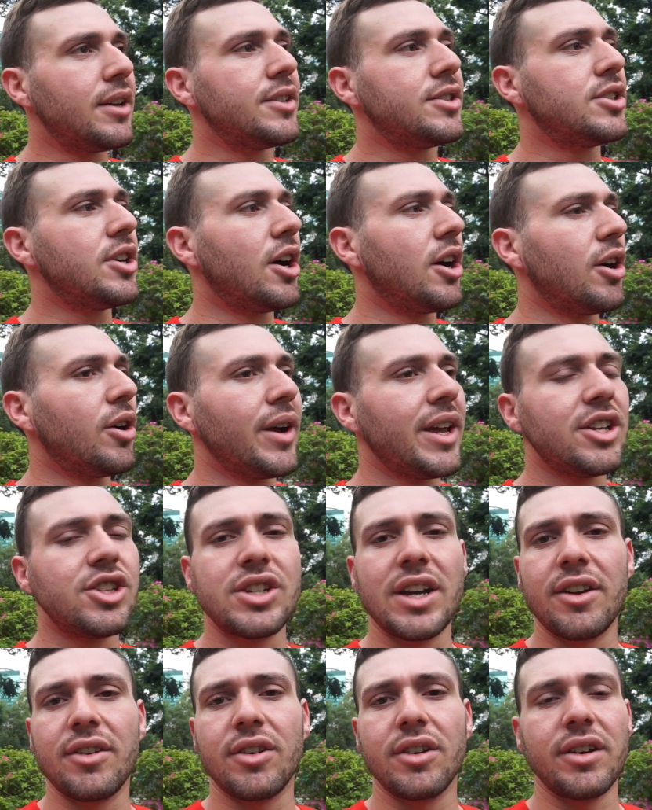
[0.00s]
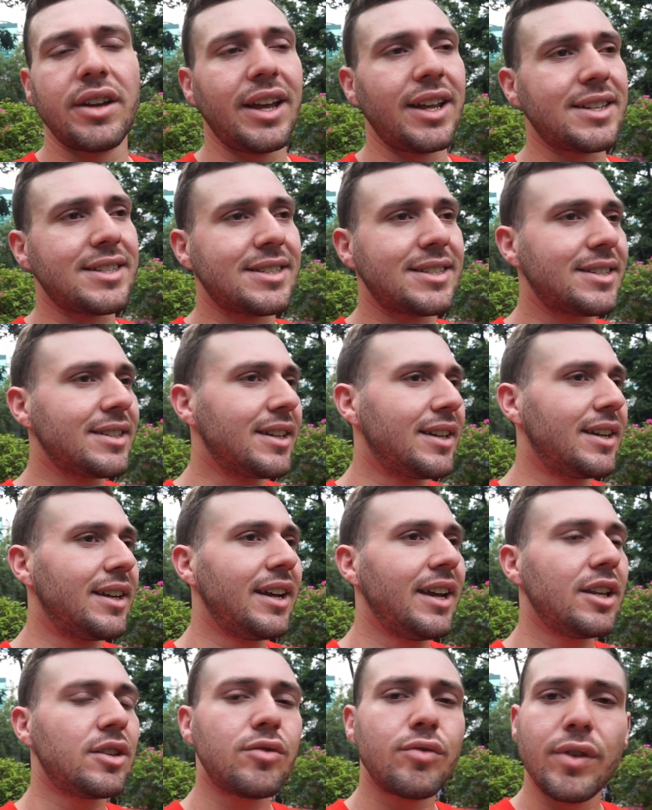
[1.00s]
So in general, it's
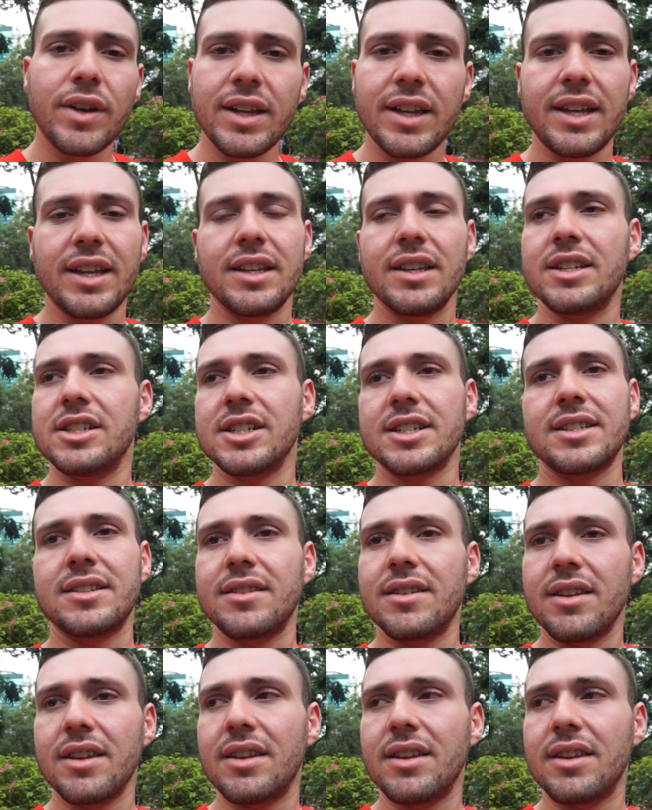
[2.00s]
really just